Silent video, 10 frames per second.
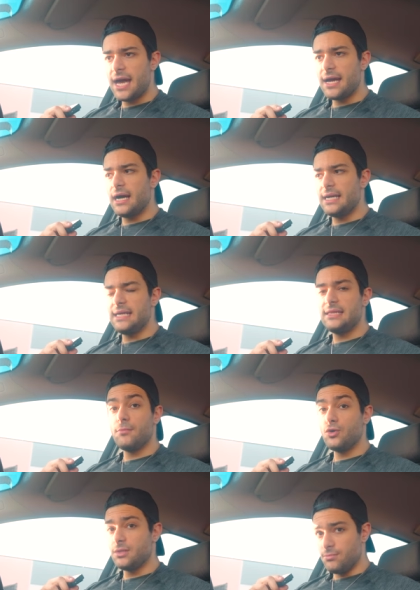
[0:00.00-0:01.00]
that I need the
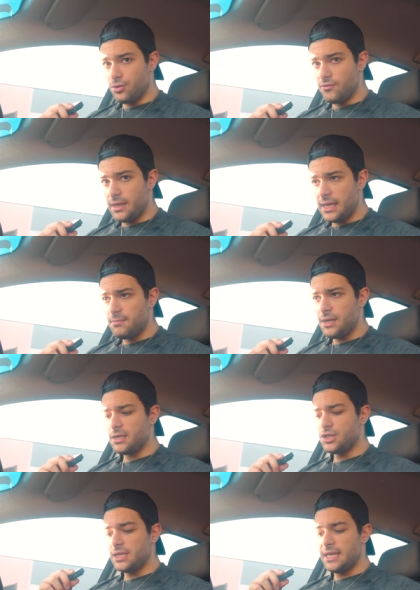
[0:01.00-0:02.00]
most improvement in
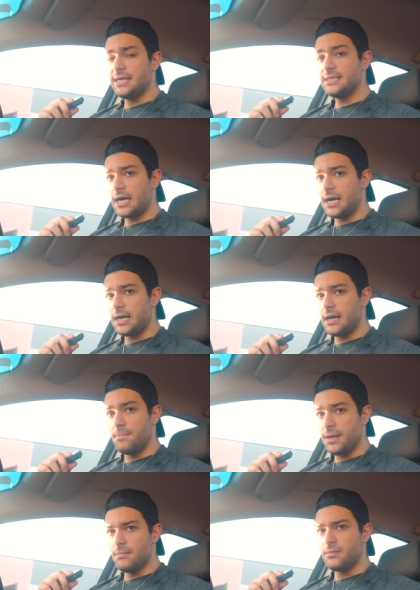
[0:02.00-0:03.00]
because your legs are a
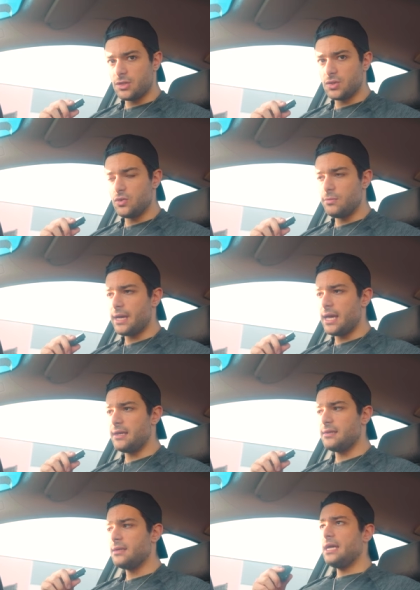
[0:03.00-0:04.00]
big muscle group,
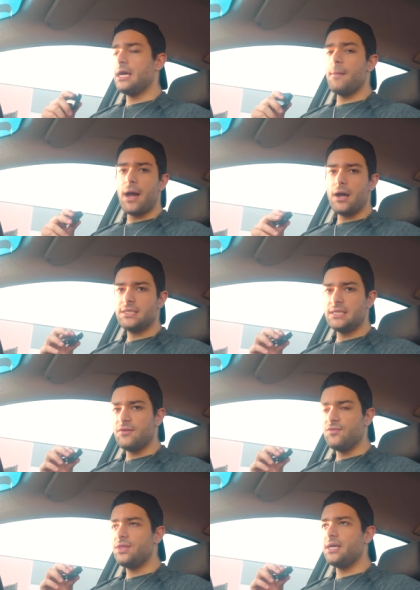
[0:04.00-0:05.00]
and in comparison to
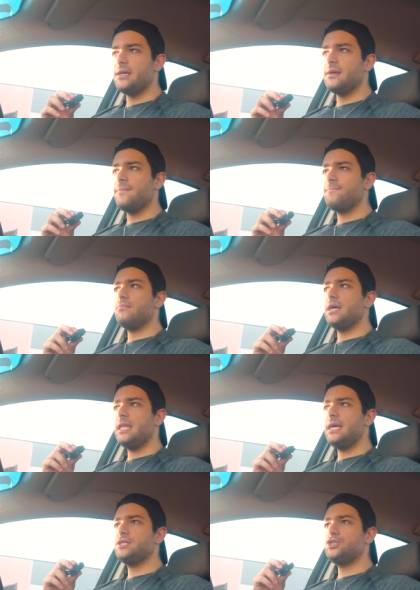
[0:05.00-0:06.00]
everything, my
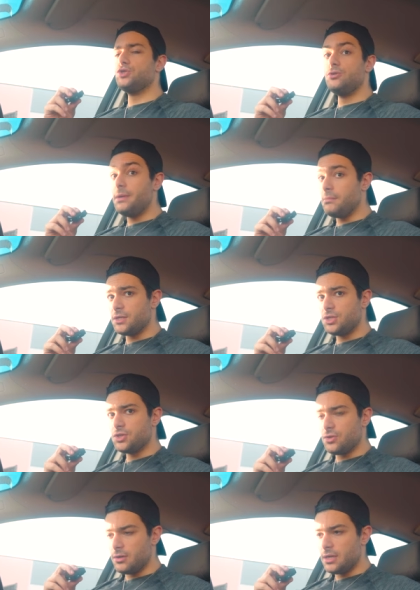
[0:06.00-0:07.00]
legs should be much
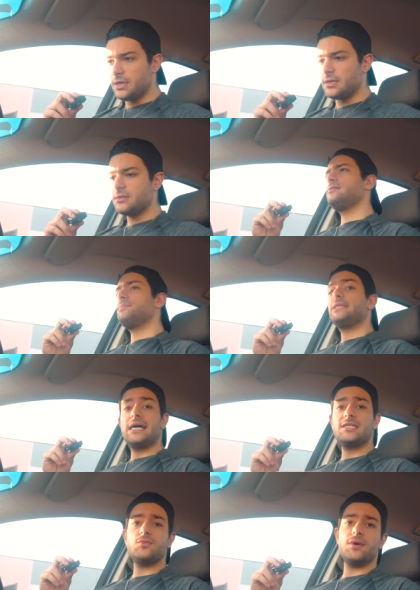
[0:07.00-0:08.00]
stronger. But
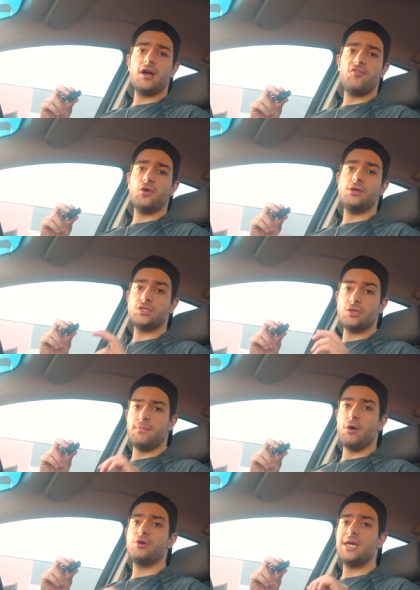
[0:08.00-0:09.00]
that's when I focus on
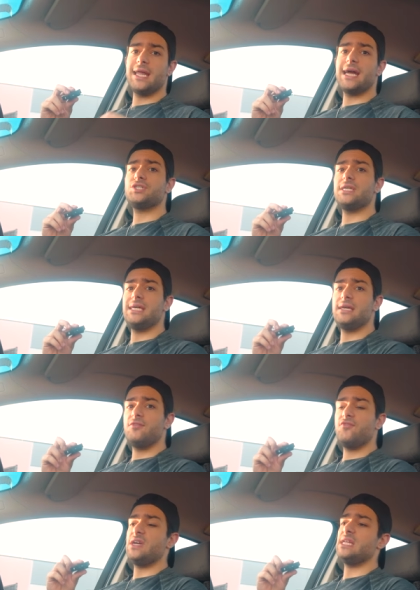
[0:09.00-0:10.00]
bulking and actually
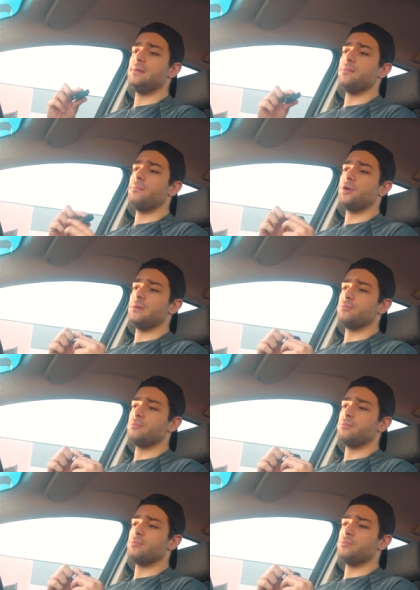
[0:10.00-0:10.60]
feeding my body